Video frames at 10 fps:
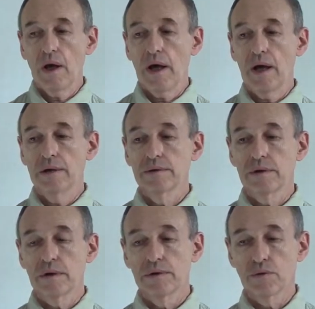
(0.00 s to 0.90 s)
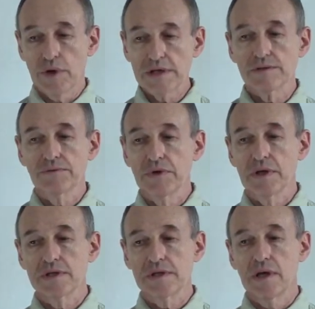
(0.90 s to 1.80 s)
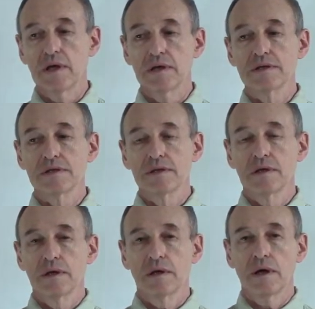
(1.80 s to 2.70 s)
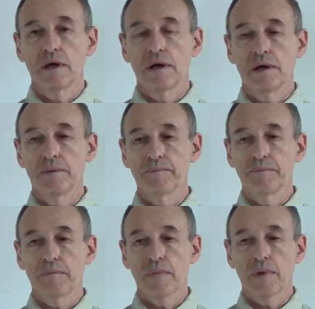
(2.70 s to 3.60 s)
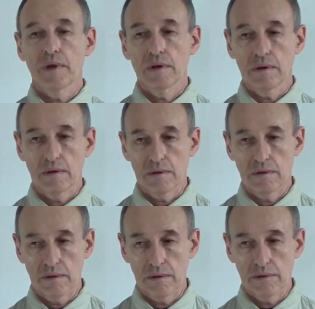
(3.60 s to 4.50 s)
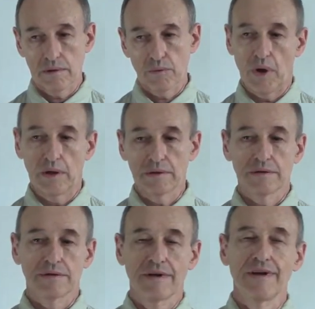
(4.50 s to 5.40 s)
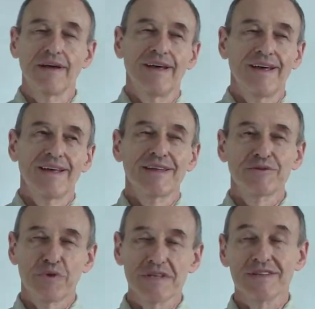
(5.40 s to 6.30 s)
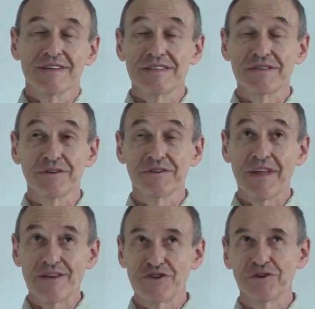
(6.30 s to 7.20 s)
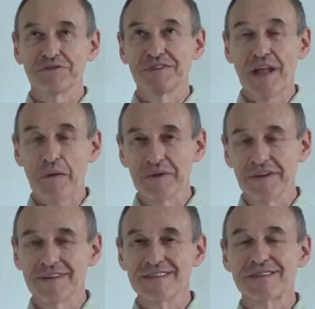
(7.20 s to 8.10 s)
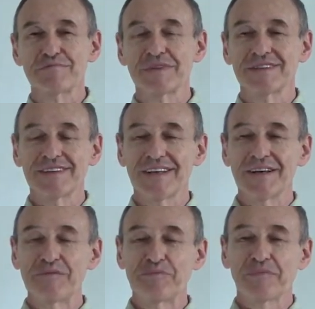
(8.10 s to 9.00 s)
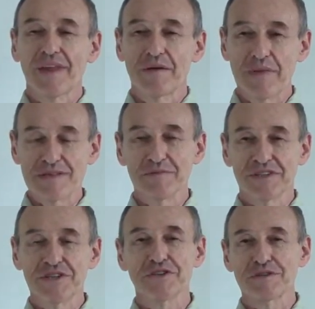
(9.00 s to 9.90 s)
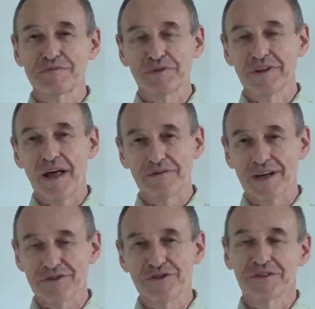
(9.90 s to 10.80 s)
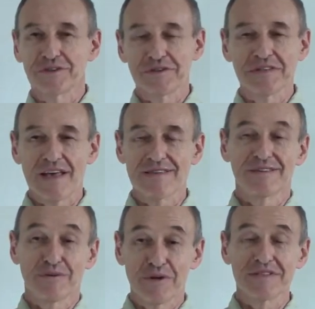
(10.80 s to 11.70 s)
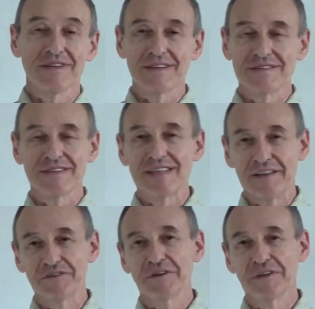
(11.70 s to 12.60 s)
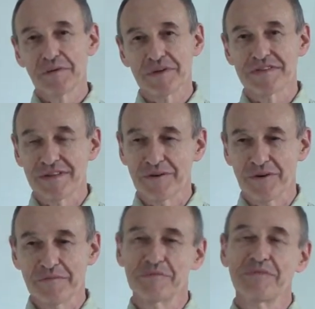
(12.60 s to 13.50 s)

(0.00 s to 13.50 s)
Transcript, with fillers: And the reason for this is, um, well, the reason is certain natural phenomena, but uh, mathematicians would love actually to say that the reason is the central limit theorem.